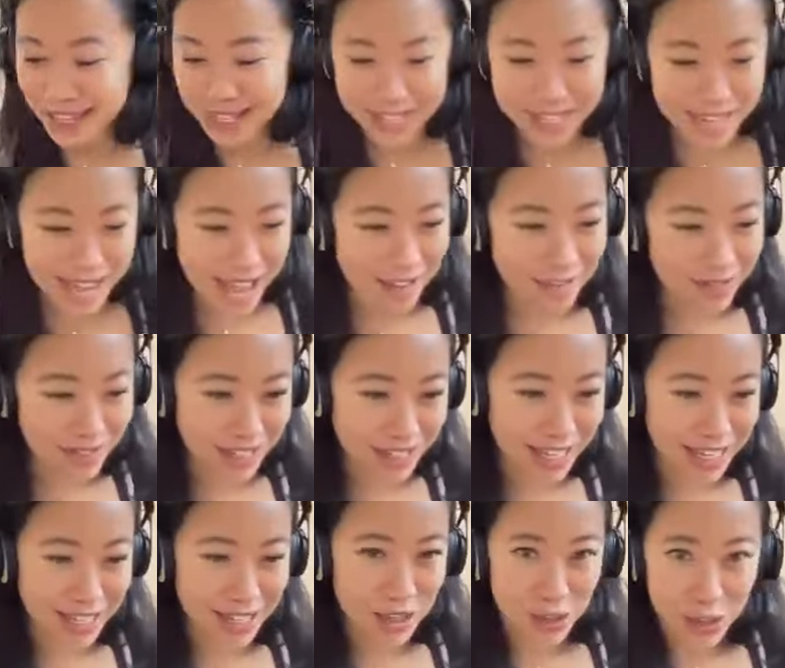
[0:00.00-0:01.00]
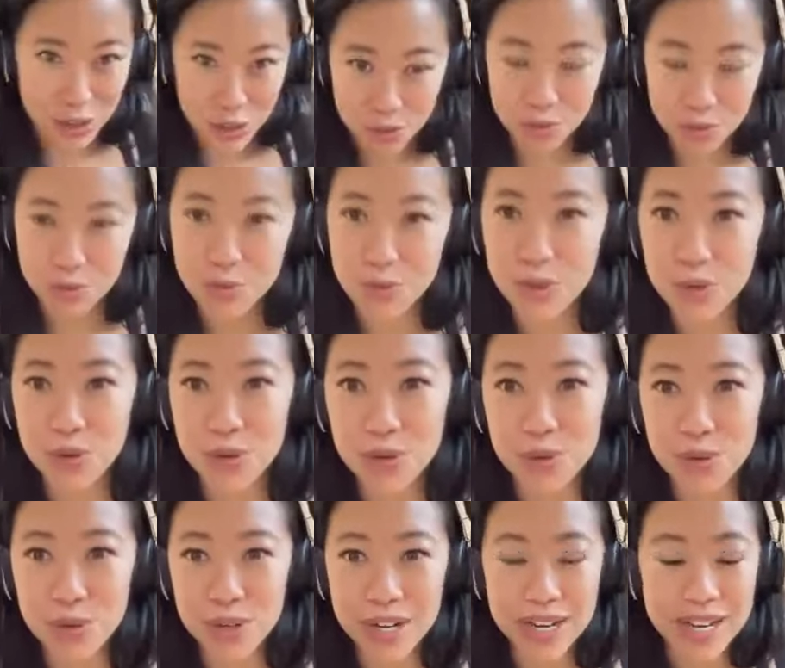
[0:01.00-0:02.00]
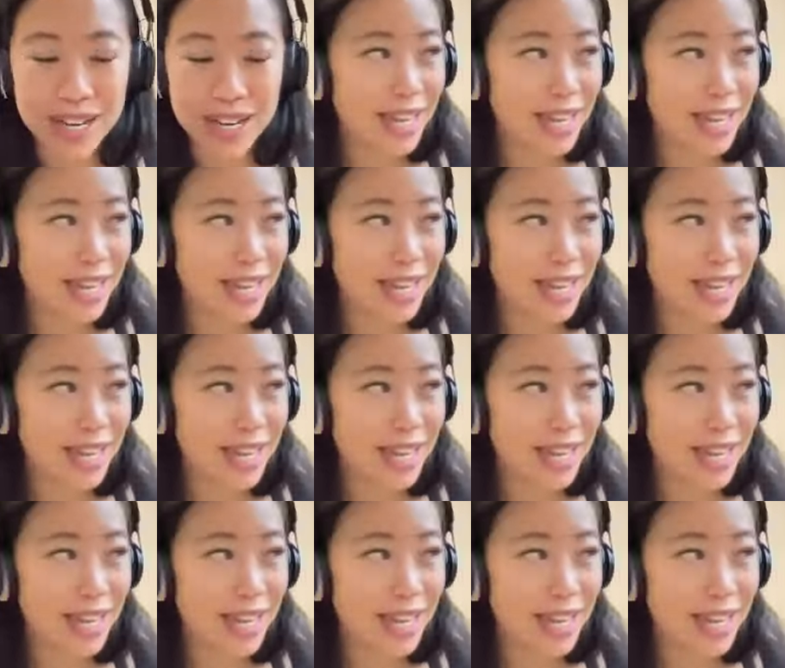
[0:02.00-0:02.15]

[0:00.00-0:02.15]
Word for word: navigate through